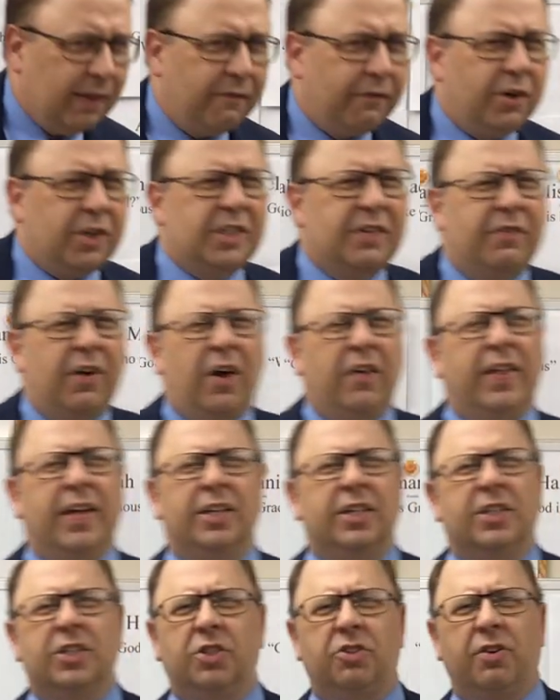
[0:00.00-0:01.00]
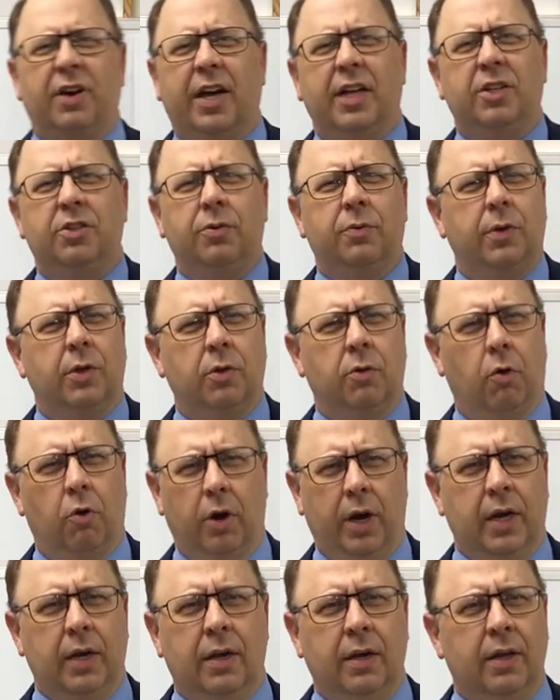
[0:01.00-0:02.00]
first of all, they just tried to
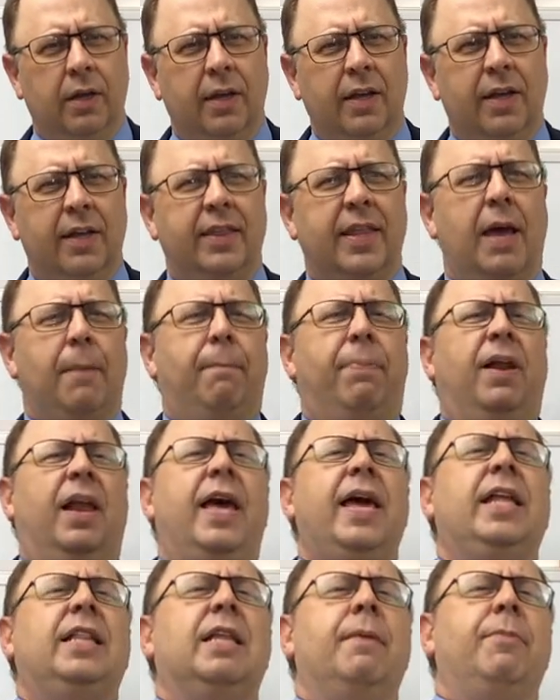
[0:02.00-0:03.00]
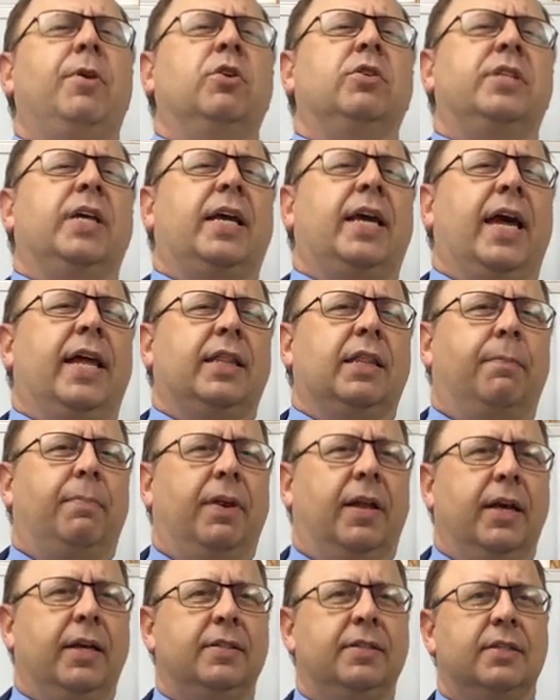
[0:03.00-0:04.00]
ignore it. They played the music at the
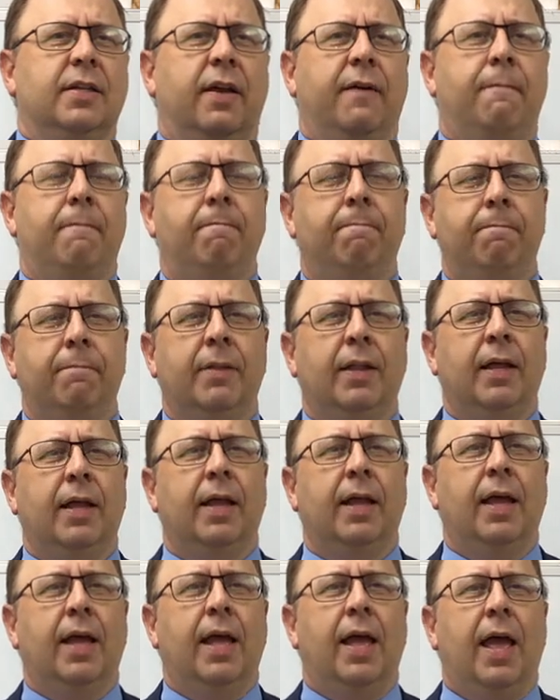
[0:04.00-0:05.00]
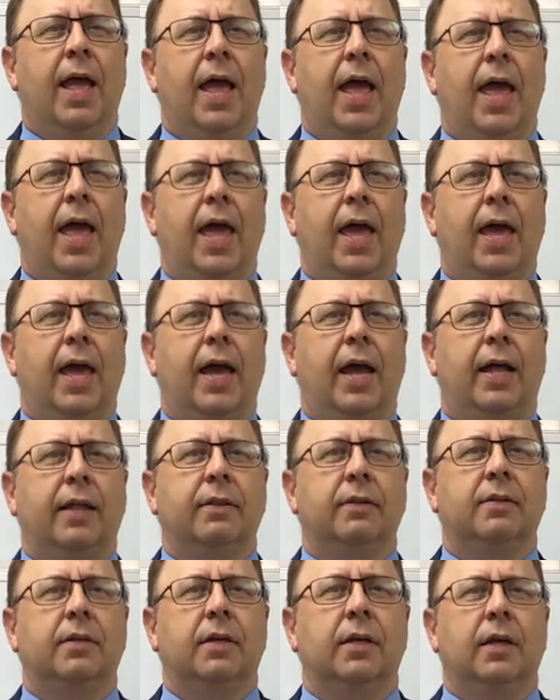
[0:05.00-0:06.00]
place
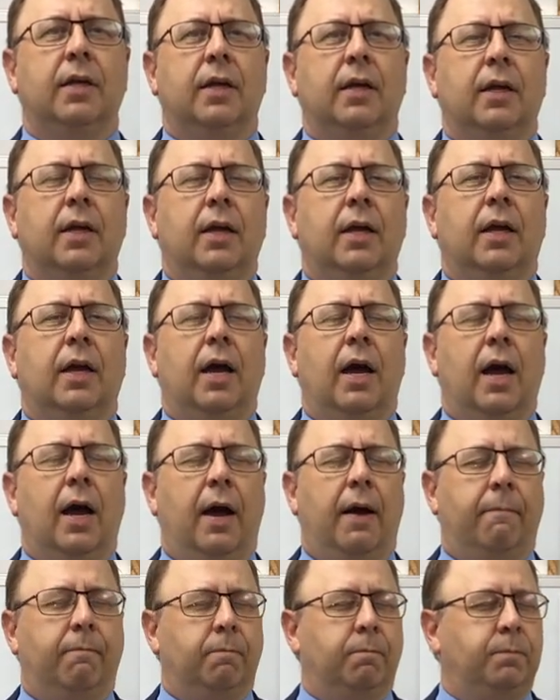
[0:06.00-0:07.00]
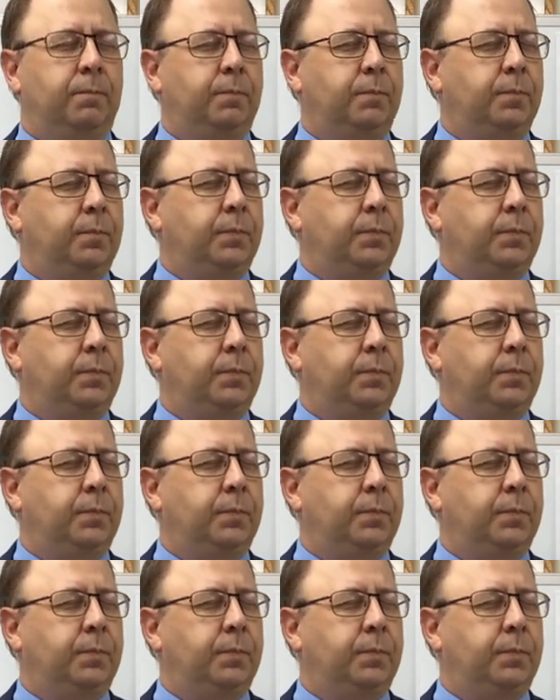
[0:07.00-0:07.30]
and um,